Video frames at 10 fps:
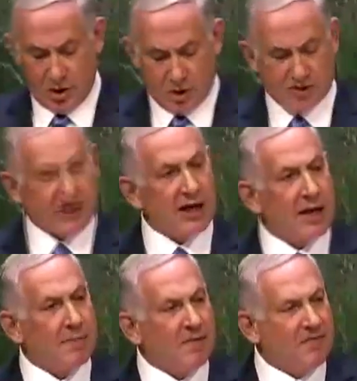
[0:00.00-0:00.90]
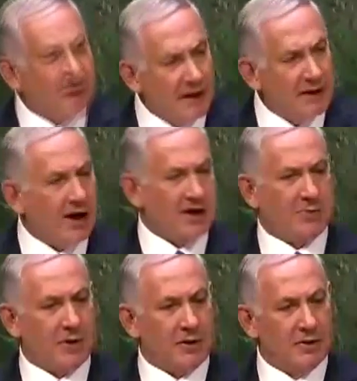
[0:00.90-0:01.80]
or setting up a field
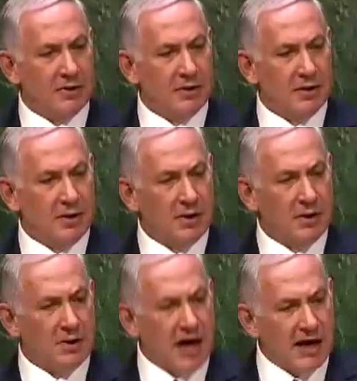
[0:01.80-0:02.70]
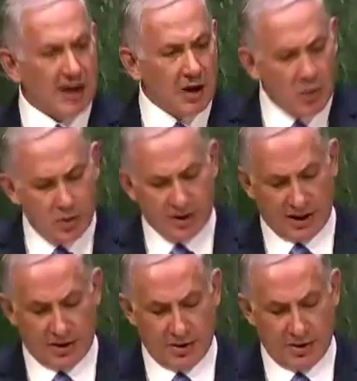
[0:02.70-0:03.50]
hospital to aid their wounded.